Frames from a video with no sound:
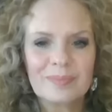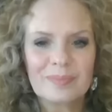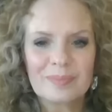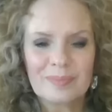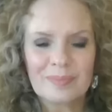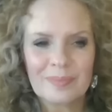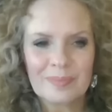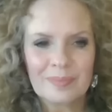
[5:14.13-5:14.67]

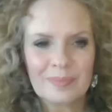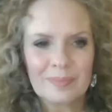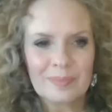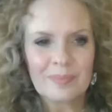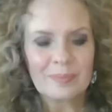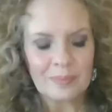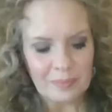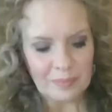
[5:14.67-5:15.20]

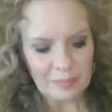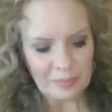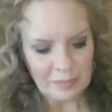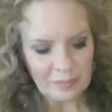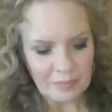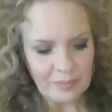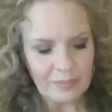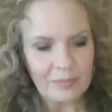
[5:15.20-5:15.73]

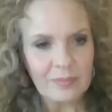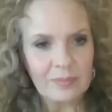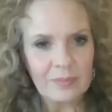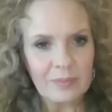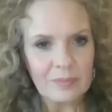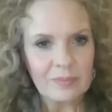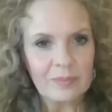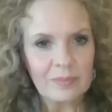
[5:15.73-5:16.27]

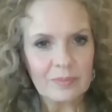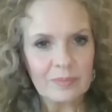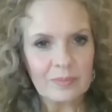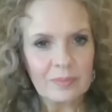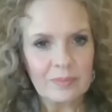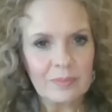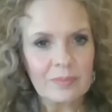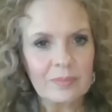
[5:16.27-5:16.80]

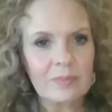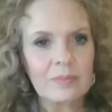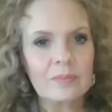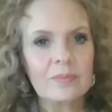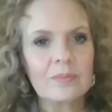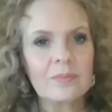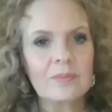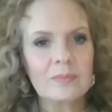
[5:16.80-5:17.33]

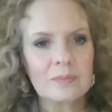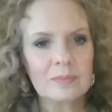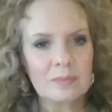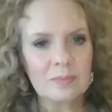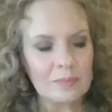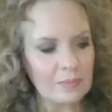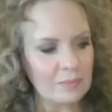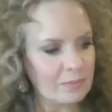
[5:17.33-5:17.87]

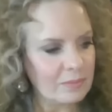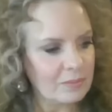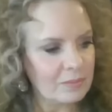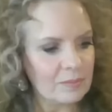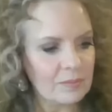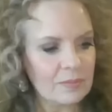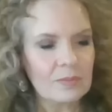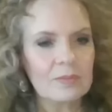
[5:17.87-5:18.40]

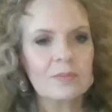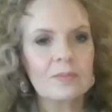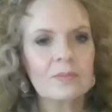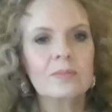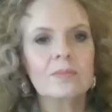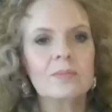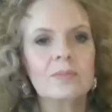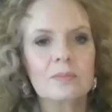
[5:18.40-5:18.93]

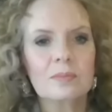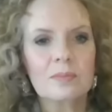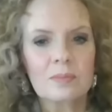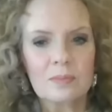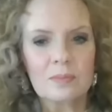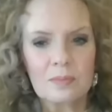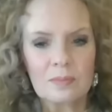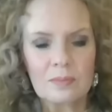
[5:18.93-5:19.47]

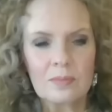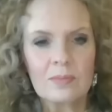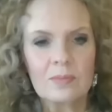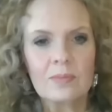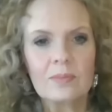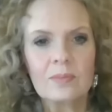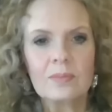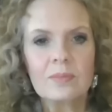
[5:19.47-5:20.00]

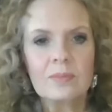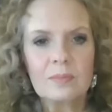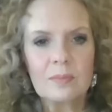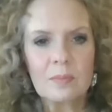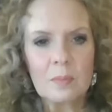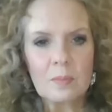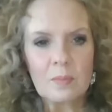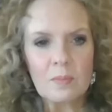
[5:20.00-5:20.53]

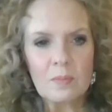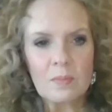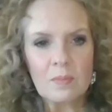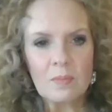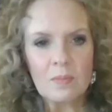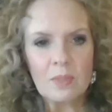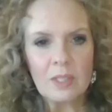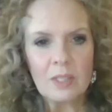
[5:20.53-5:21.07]

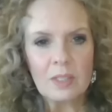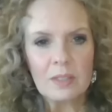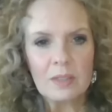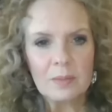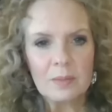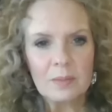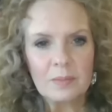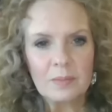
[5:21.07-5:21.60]

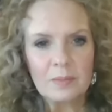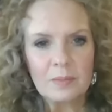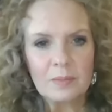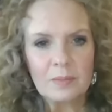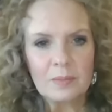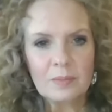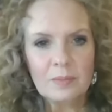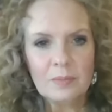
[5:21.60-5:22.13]
[no speech]